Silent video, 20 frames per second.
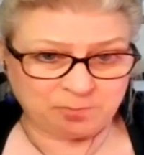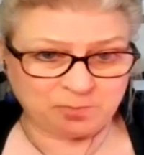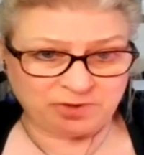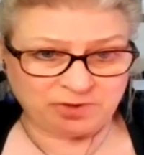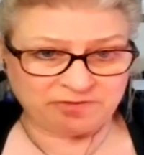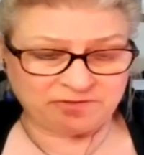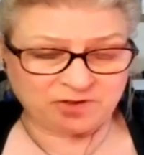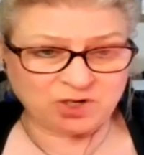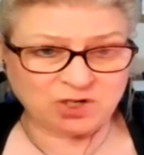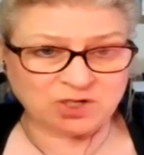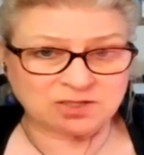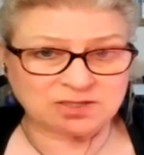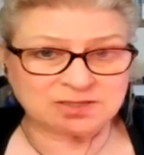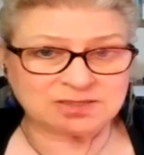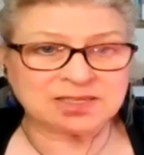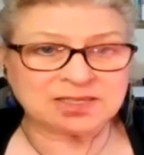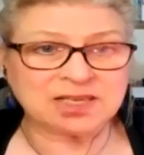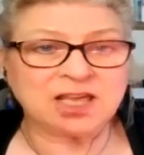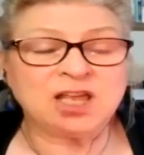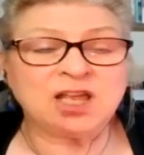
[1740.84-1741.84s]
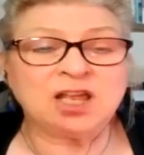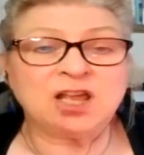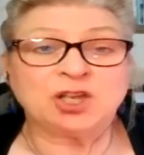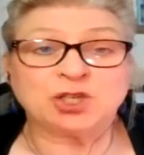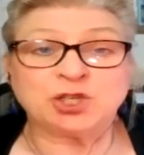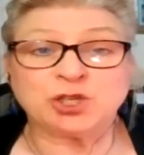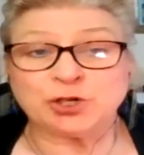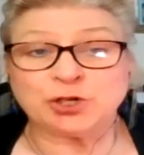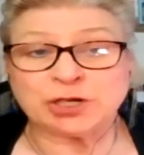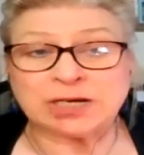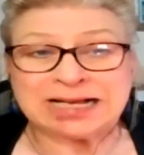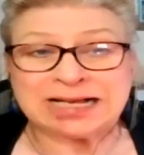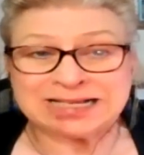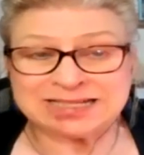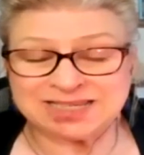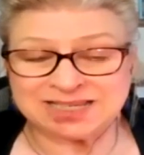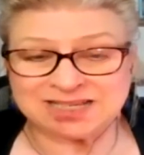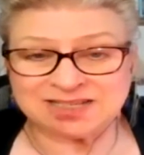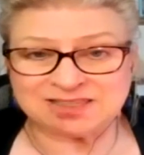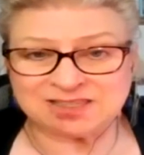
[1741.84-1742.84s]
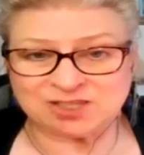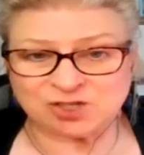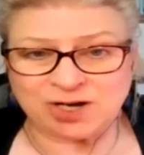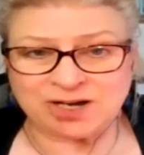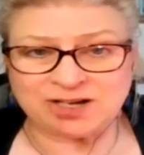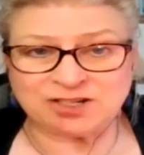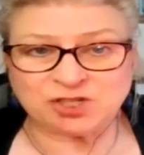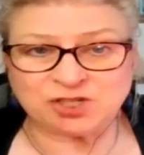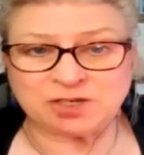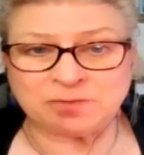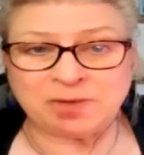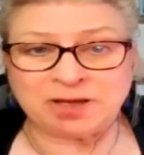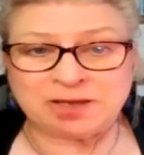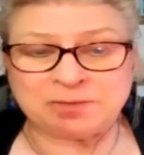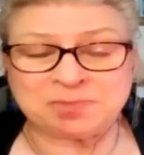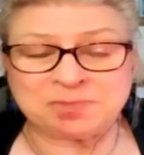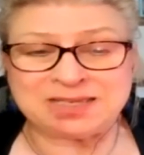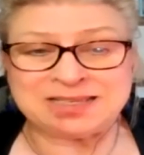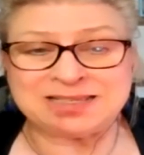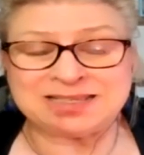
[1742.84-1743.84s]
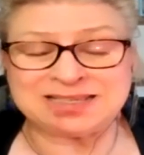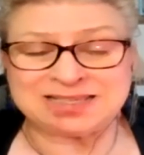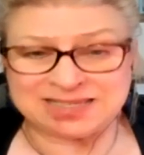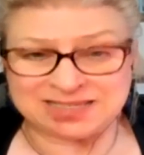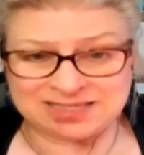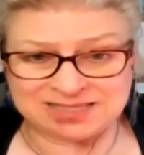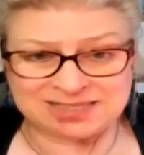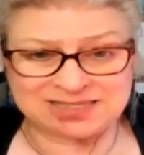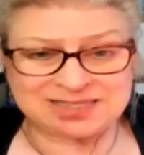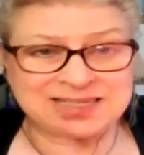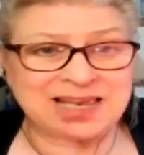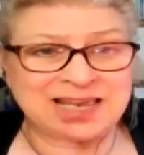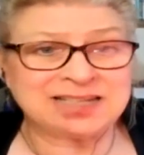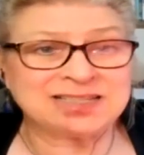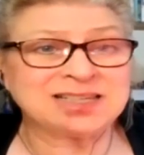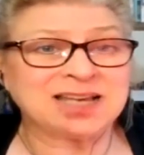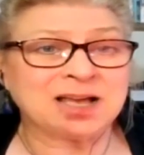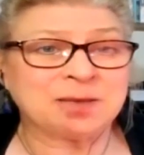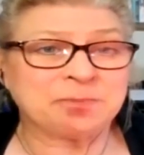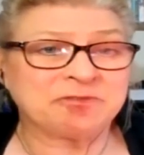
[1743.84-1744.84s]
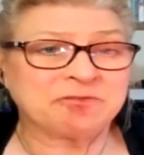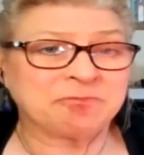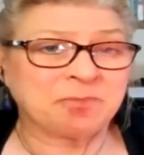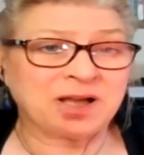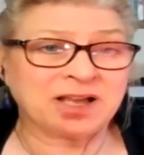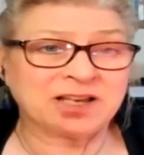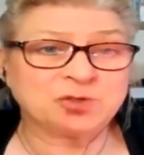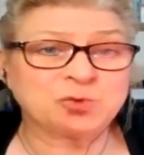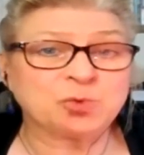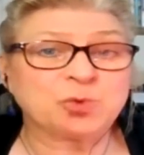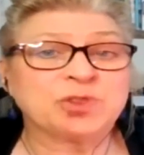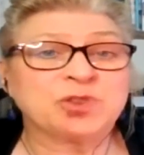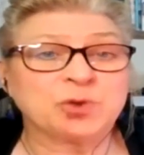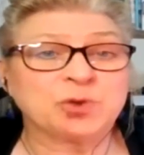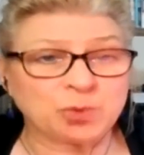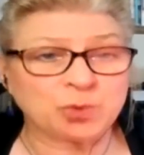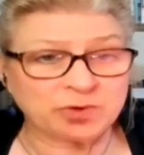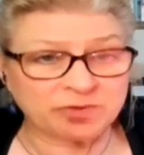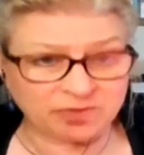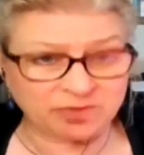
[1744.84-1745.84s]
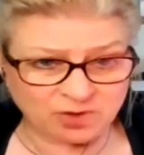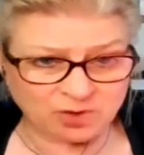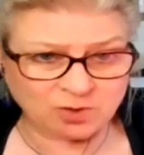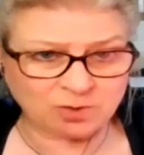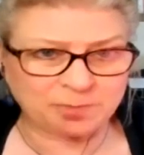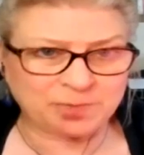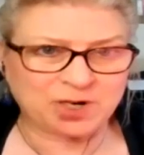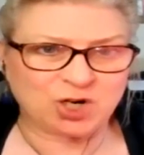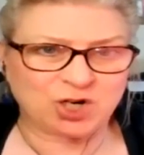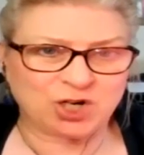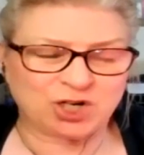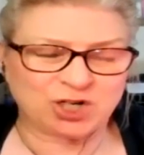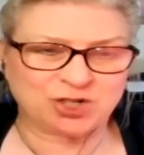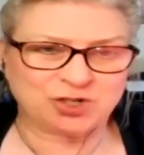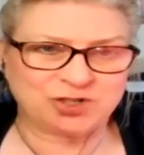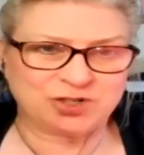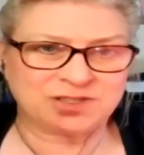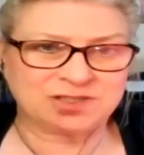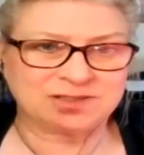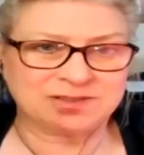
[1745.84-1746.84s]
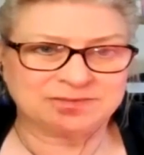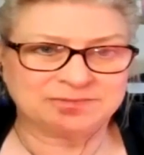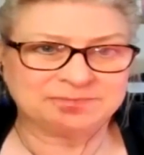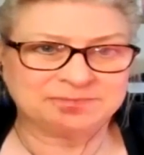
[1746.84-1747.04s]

referrals your content strategy might be to stay top of mind with your referral partners